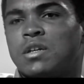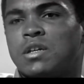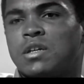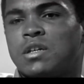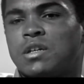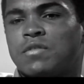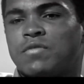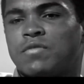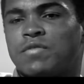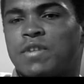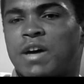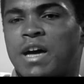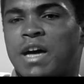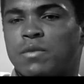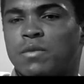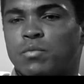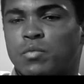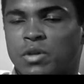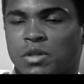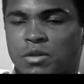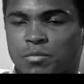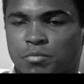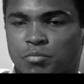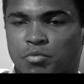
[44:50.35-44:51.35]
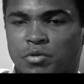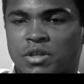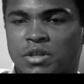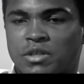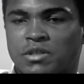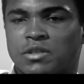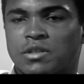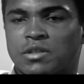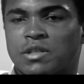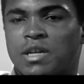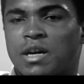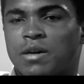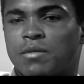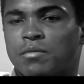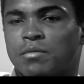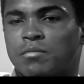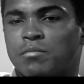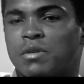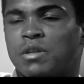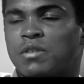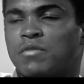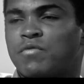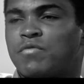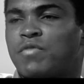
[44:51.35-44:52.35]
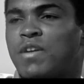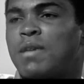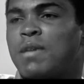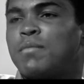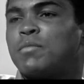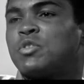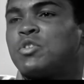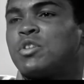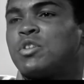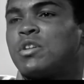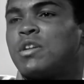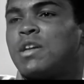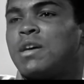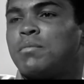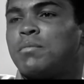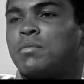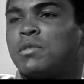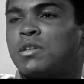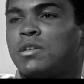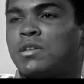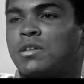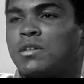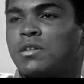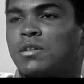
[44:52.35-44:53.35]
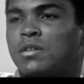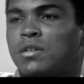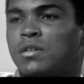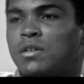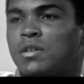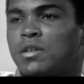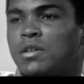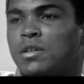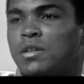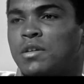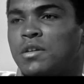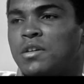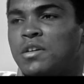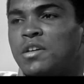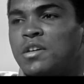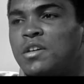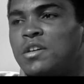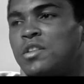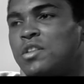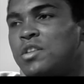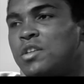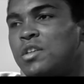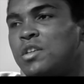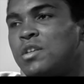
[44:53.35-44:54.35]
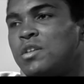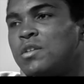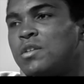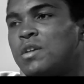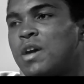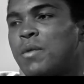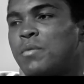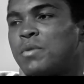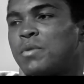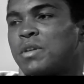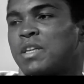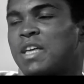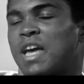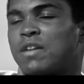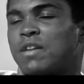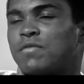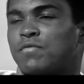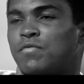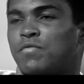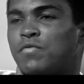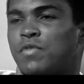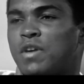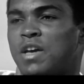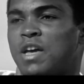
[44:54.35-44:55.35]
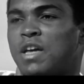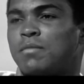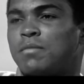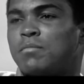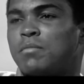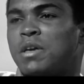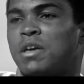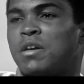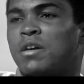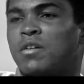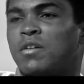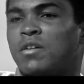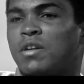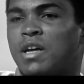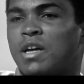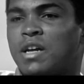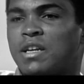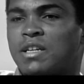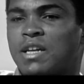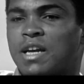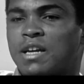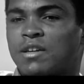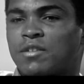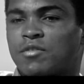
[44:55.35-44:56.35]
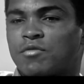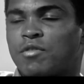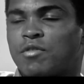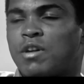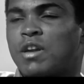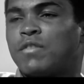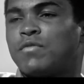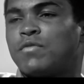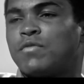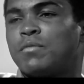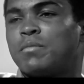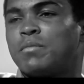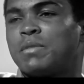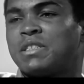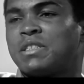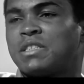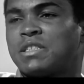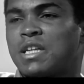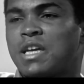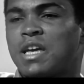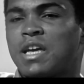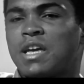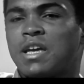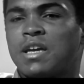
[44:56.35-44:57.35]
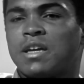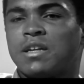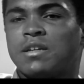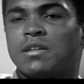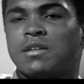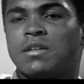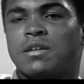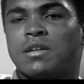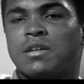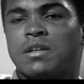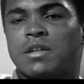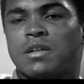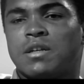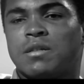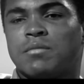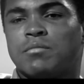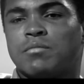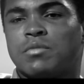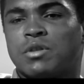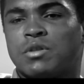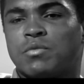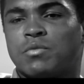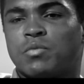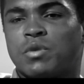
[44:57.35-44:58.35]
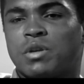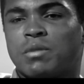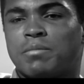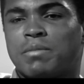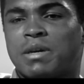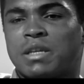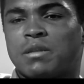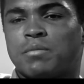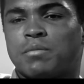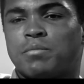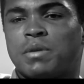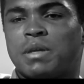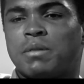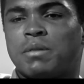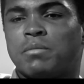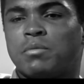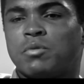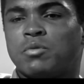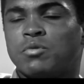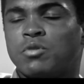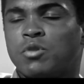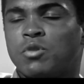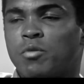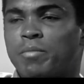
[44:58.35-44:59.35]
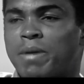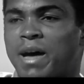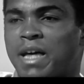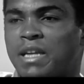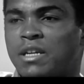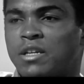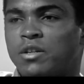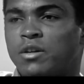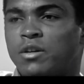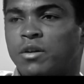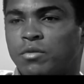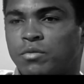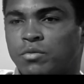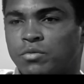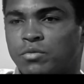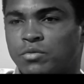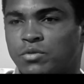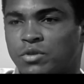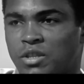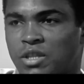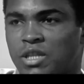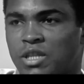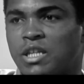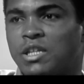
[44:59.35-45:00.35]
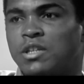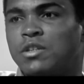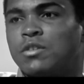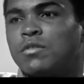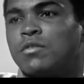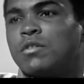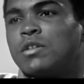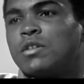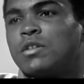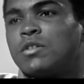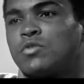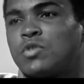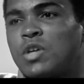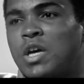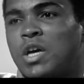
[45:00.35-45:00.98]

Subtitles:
And if I had went to prison, I would have been a famous celebrity. I would have gotten fan mail. I'd have got credit for my stand. But what about the people who nobody knows and they're doing it?